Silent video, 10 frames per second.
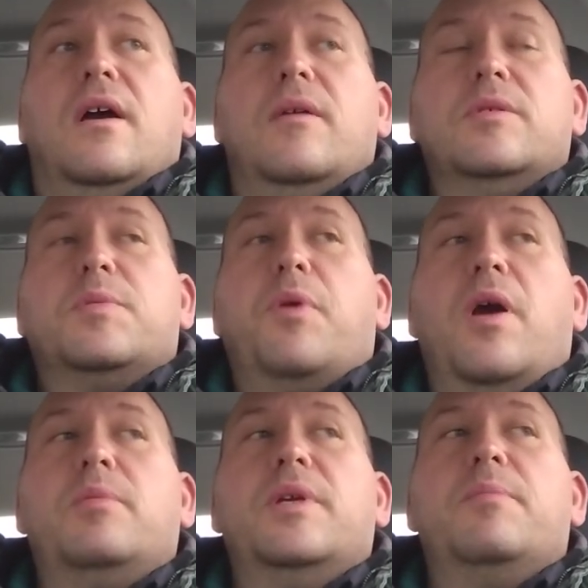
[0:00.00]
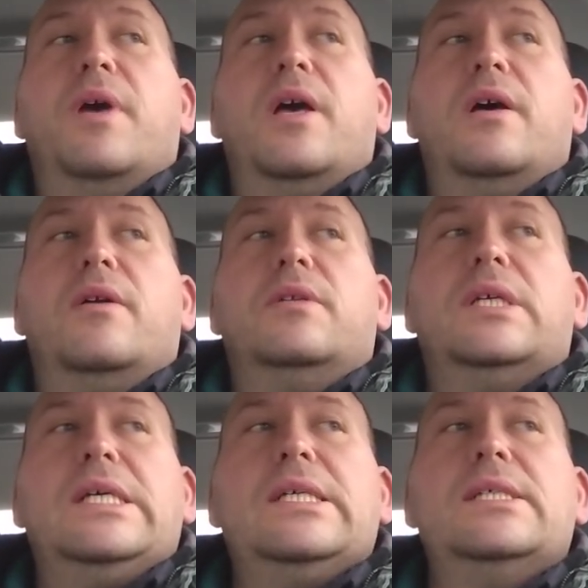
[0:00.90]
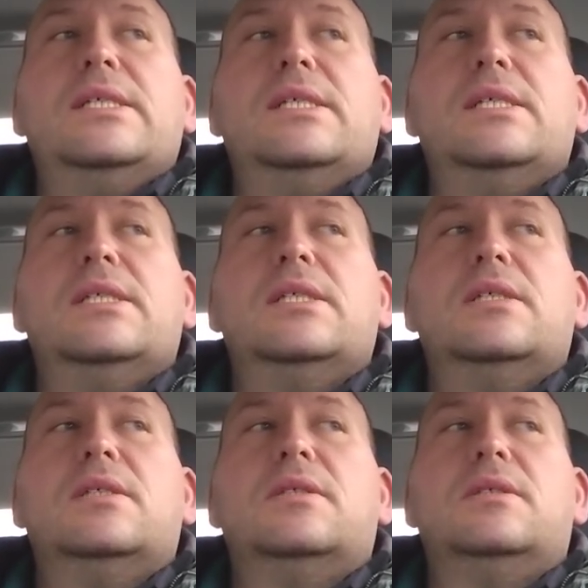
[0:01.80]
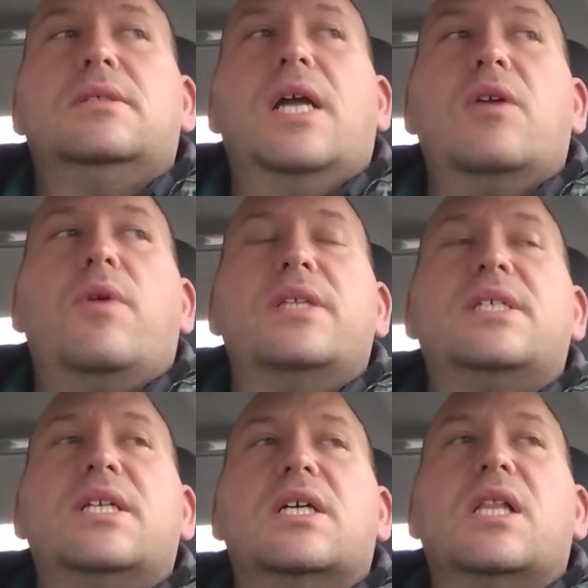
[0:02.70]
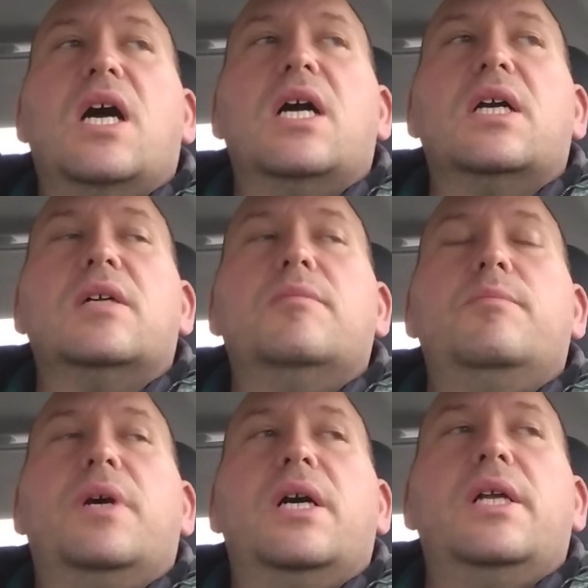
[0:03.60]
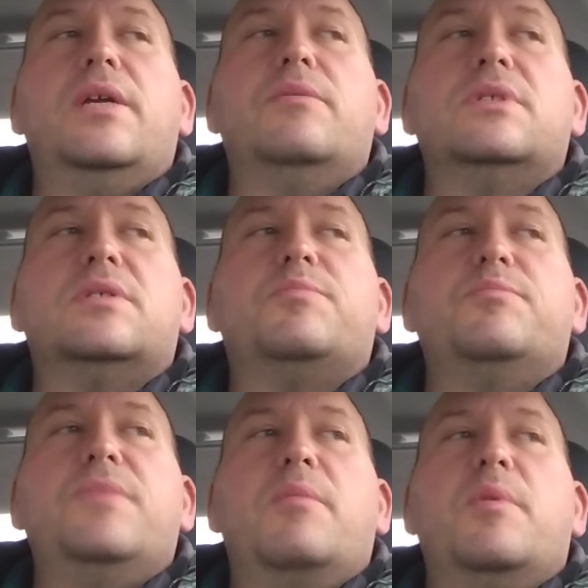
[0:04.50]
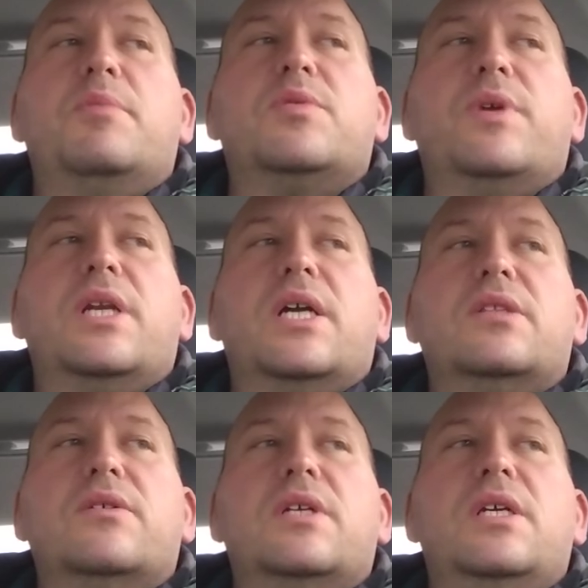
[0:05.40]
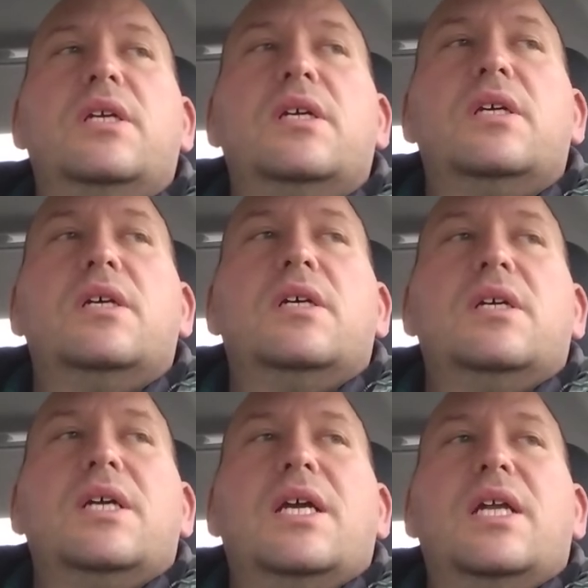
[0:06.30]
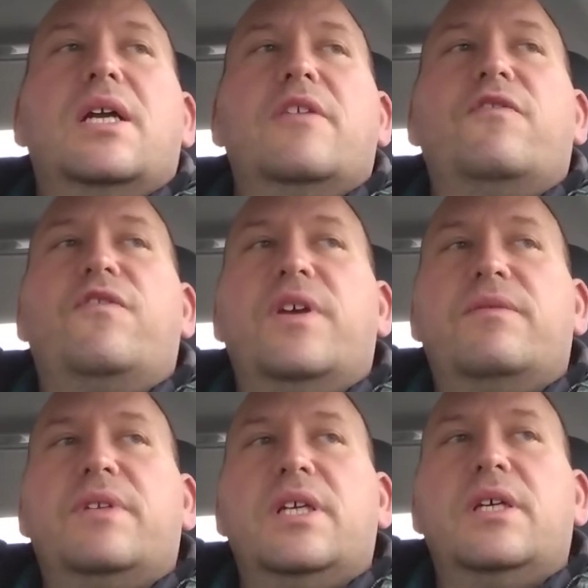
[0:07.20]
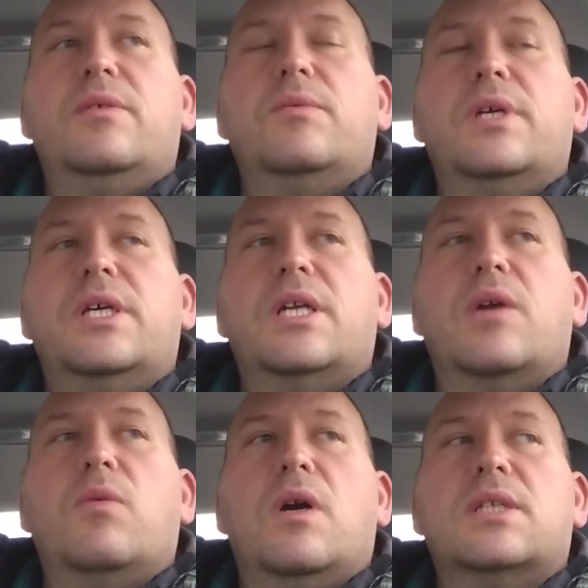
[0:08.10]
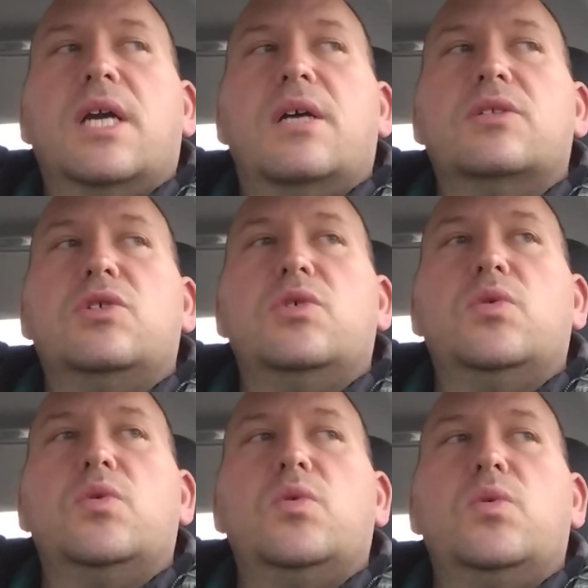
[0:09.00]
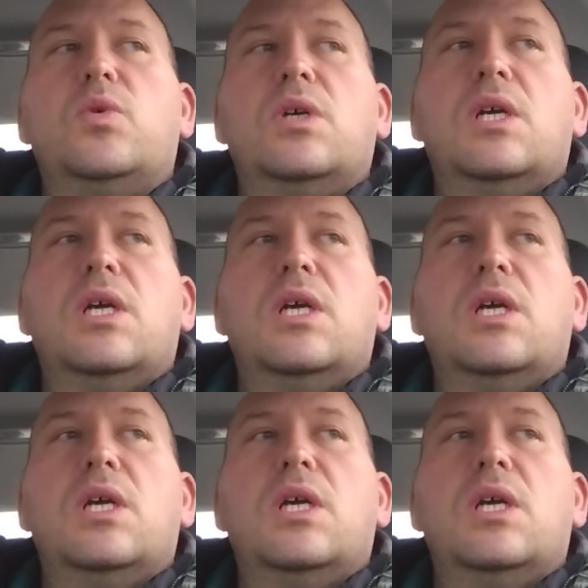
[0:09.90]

it was probably about not quite 10 o'clock, but it was maybe between 9:30 and 9:50 when I walked out to